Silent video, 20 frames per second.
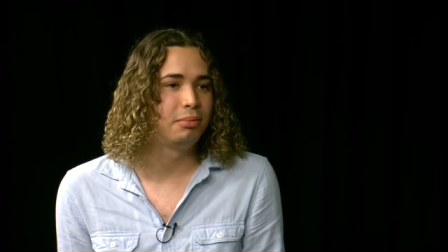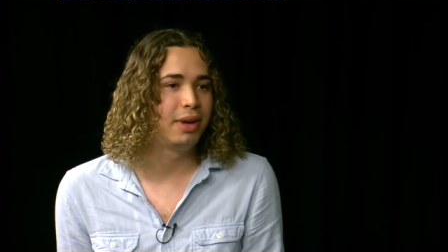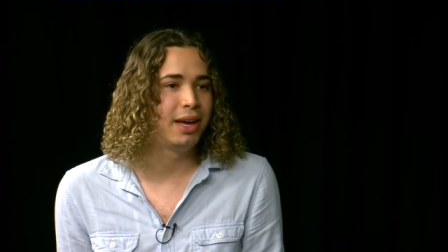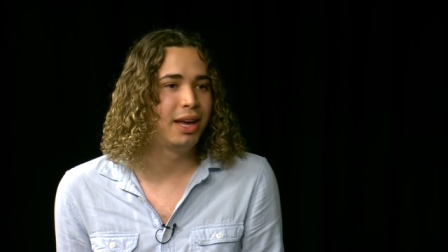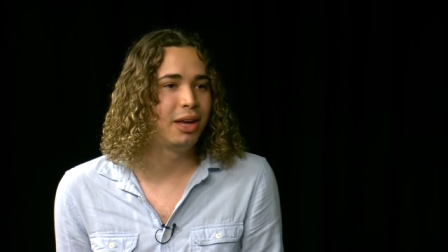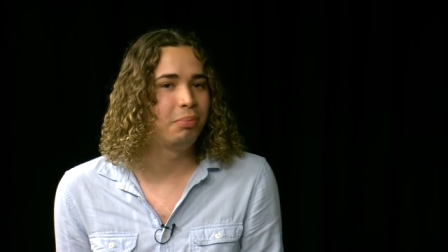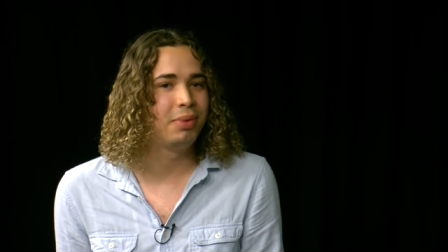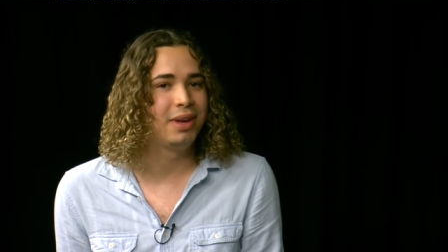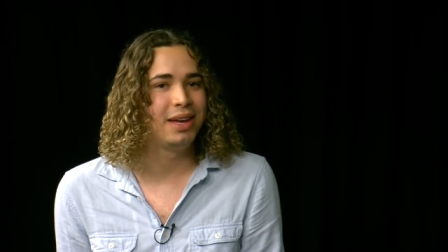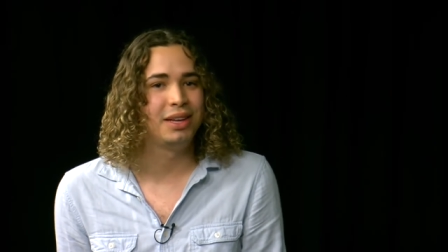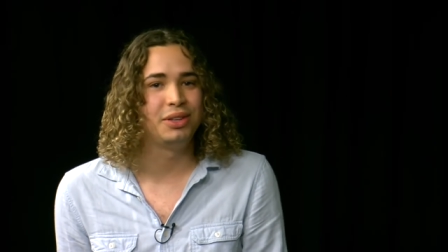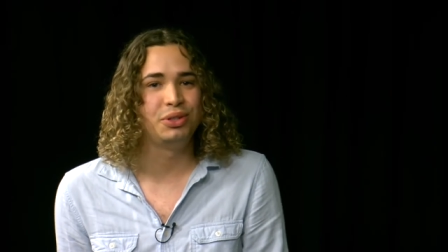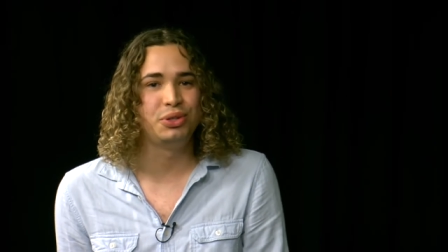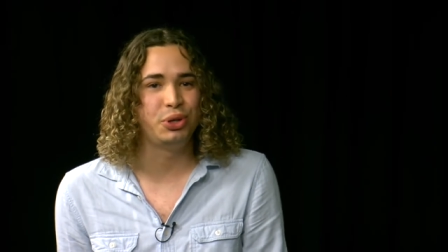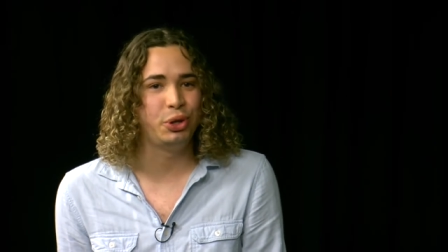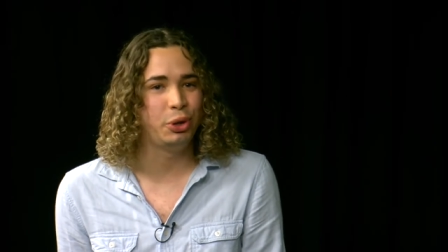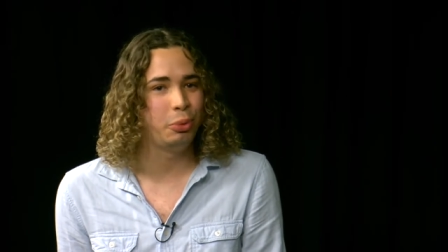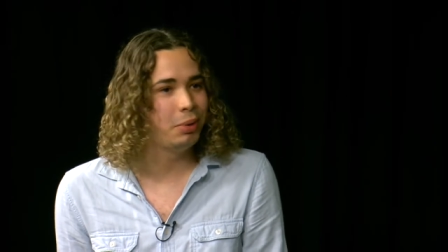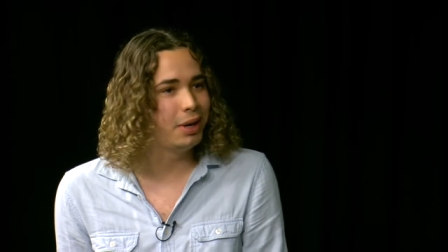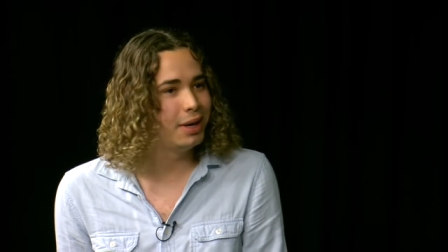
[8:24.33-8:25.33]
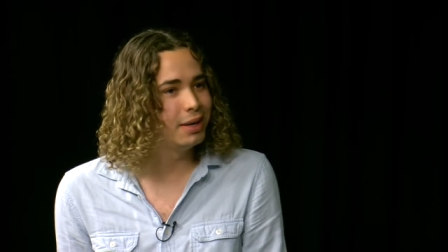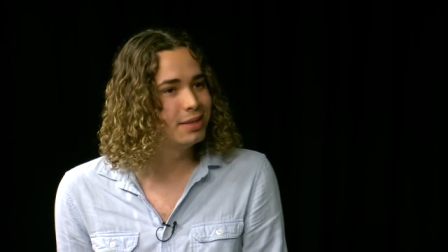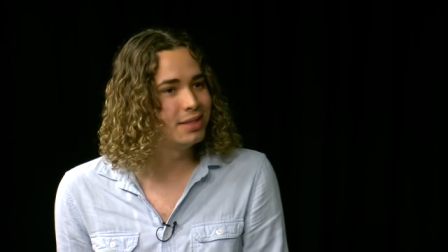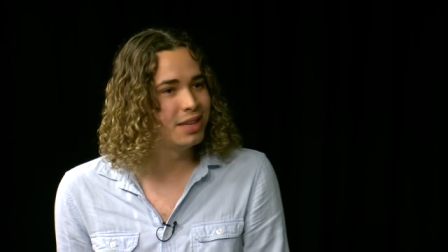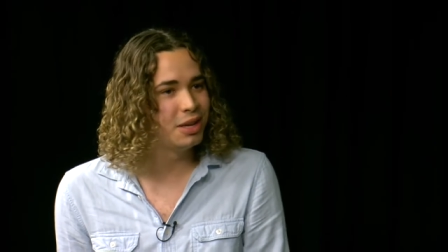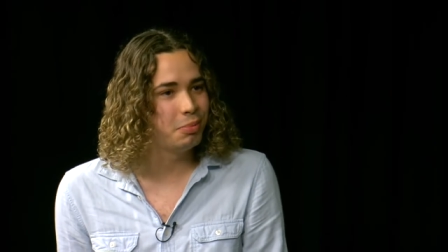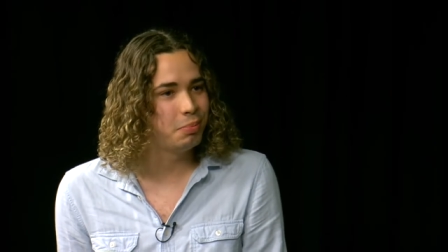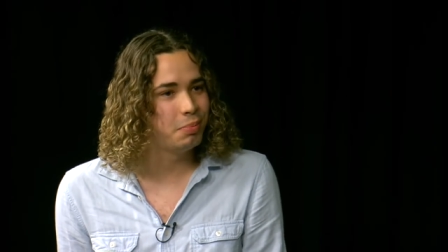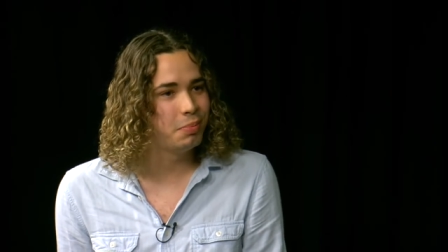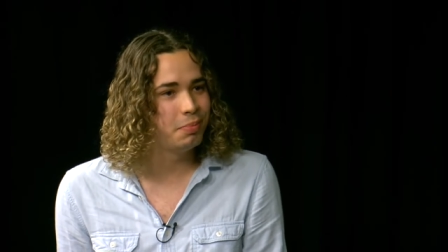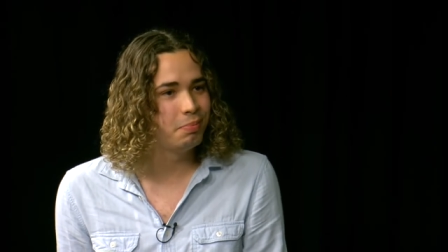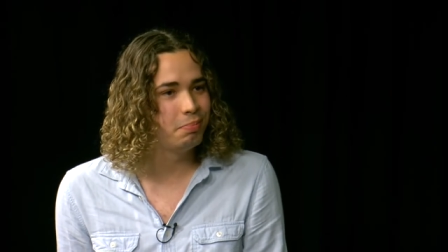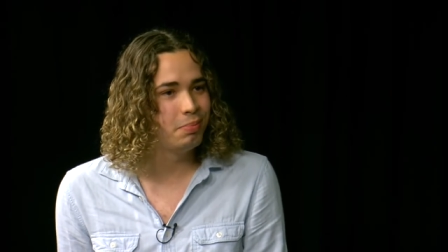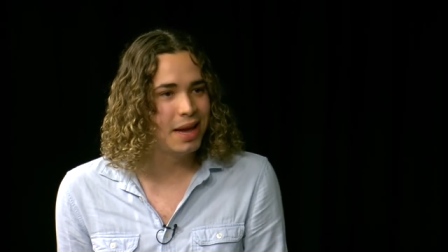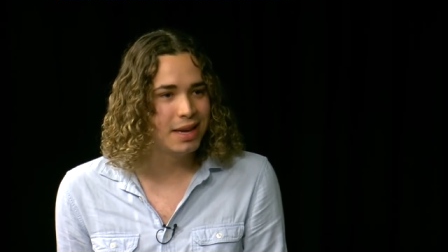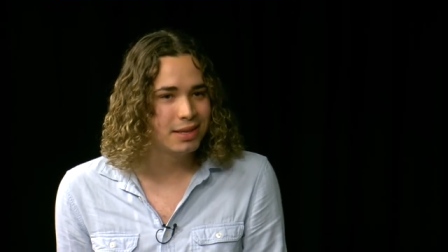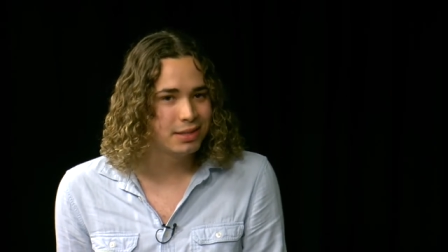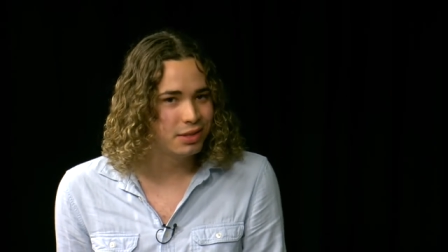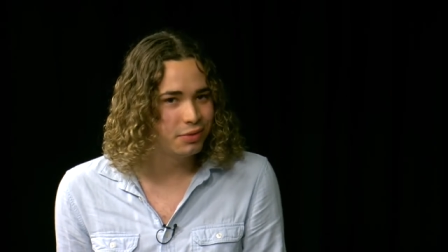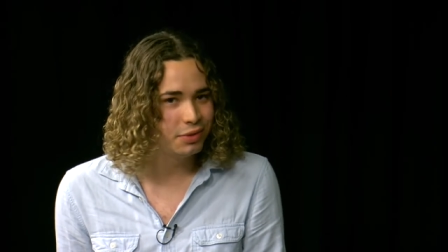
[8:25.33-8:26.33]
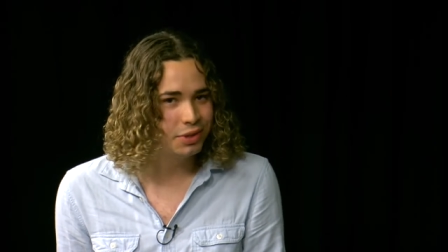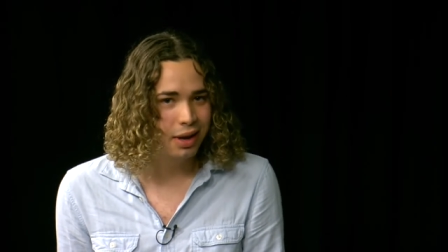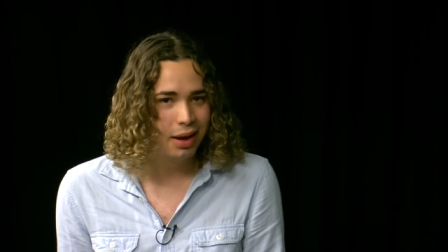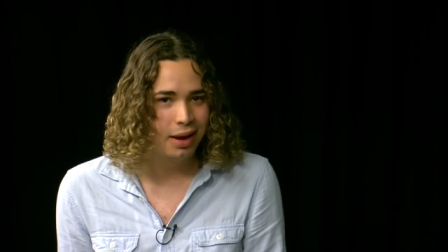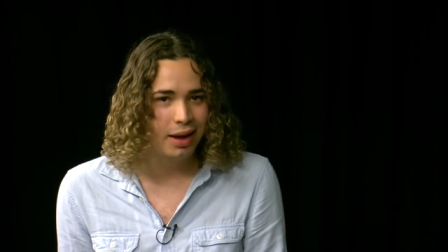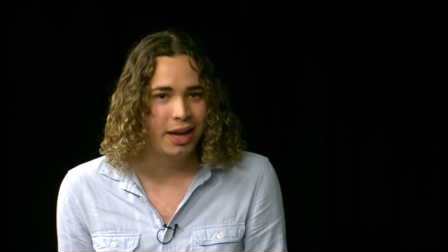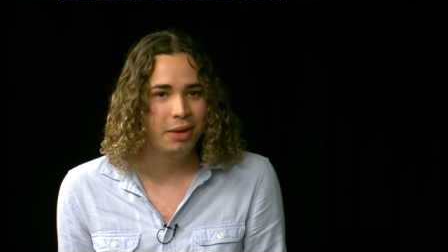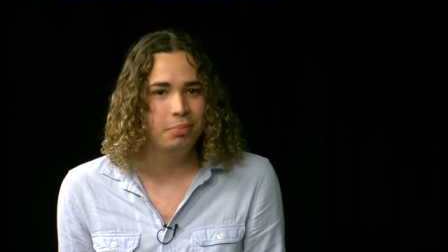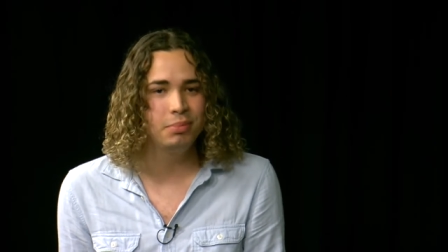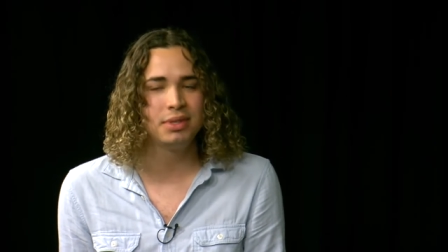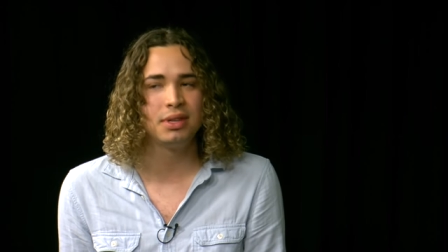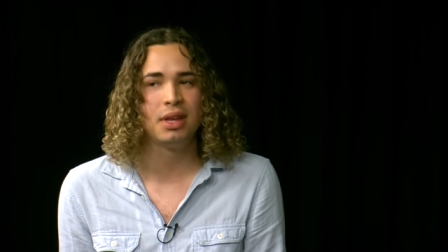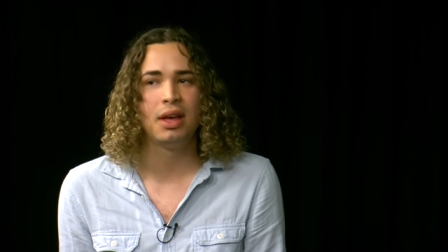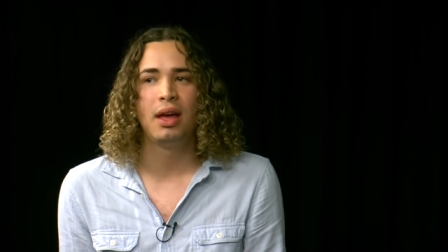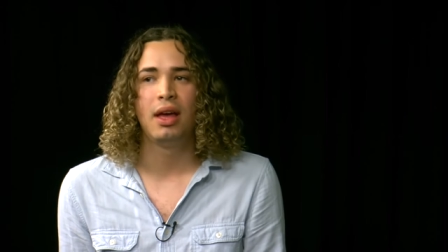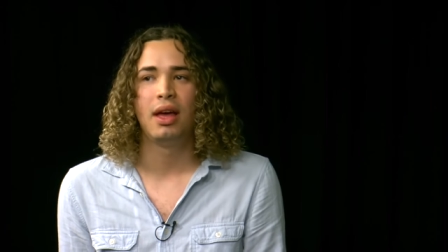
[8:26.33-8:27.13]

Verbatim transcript: may appear dubious at best of times.